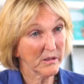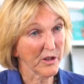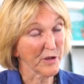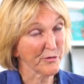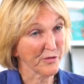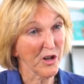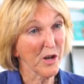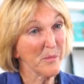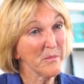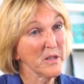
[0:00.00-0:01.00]
on a
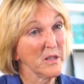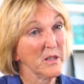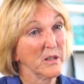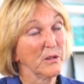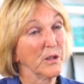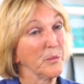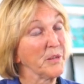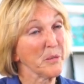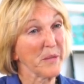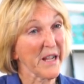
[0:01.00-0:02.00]
farm who had
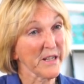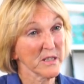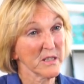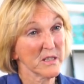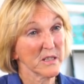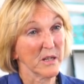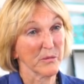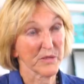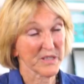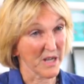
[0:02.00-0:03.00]
been abandoned
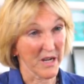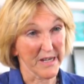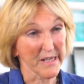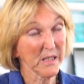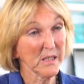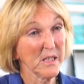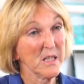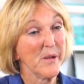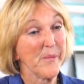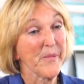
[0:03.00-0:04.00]
and was dying,
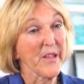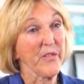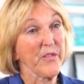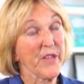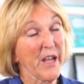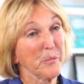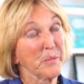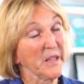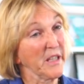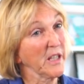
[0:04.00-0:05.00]
and that
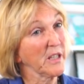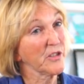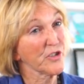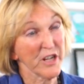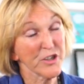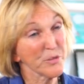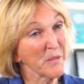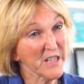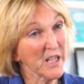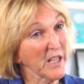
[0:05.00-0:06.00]
pig changed
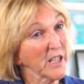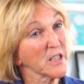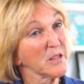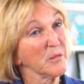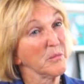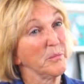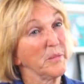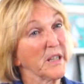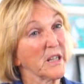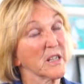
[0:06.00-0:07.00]
my diet.
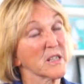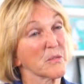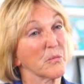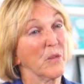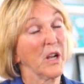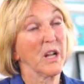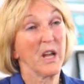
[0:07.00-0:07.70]
because while